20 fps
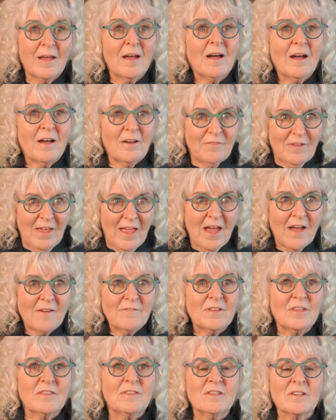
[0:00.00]
of
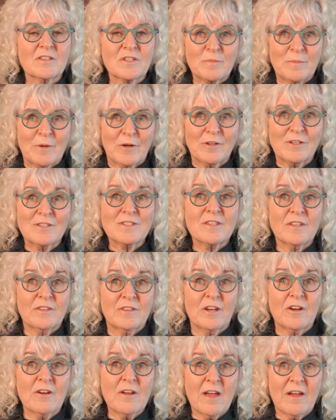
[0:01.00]
having the experience that
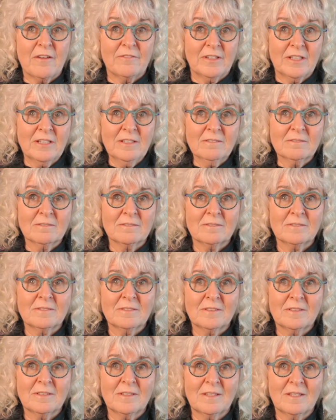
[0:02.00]
they're having
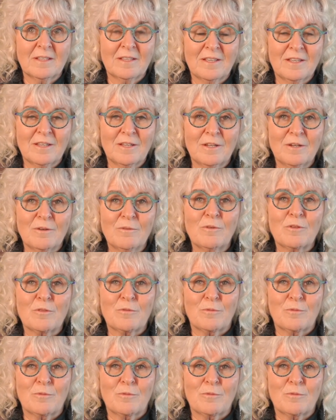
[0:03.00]
with